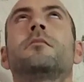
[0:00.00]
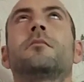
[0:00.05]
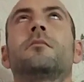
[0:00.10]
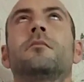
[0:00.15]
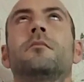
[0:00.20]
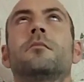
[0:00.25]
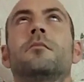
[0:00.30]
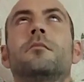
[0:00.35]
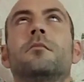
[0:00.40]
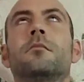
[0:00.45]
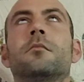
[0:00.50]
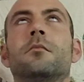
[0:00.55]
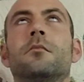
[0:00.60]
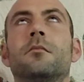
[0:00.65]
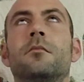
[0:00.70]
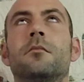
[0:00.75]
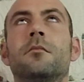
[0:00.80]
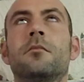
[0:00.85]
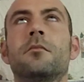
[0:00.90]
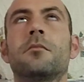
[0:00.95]

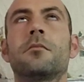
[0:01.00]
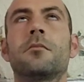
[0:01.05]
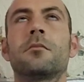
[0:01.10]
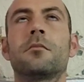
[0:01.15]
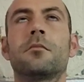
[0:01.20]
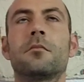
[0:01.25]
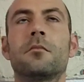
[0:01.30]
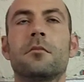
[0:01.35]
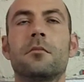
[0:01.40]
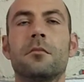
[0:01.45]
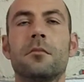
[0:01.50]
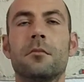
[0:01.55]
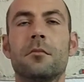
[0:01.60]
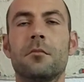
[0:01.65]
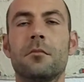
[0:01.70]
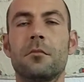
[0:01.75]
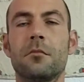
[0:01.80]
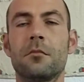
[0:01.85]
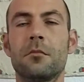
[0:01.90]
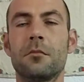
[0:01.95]

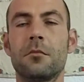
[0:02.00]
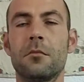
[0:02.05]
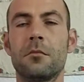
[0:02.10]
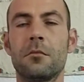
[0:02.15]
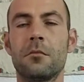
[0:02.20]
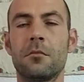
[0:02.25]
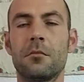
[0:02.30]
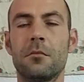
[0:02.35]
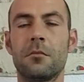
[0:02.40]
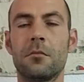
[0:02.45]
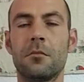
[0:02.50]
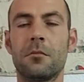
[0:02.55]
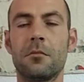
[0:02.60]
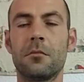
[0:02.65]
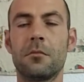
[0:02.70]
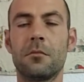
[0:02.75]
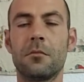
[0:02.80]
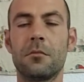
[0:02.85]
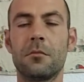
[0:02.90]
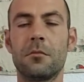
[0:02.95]

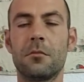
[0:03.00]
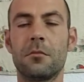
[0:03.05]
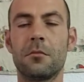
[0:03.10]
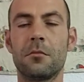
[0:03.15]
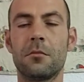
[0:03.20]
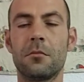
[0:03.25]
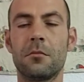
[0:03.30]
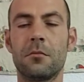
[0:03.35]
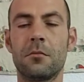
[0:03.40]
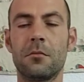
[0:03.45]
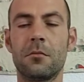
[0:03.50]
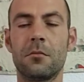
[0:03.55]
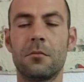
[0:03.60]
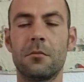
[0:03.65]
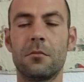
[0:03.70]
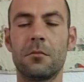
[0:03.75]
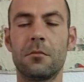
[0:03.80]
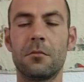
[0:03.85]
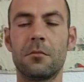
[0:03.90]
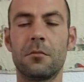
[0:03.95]

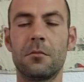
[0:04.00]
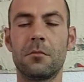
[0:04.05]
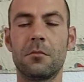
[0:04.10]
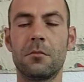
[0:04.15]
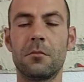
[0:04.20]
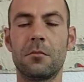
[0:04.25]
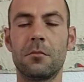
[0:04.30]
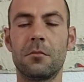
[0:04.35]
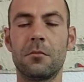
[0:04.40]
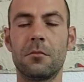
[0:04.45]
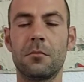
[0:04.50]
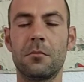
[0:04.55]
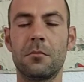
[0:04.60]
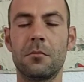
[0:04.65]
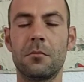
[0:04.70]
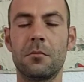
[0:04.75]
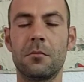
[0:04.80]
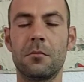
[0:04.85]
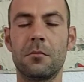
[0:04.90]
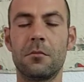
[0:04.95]

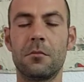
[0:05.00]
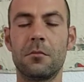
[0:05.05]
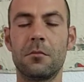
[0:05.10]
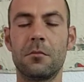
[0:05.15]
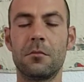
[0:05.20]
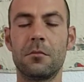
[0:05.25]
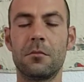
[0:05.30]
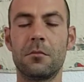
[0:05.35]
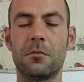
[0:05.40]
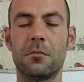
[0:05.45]
(no one is talking)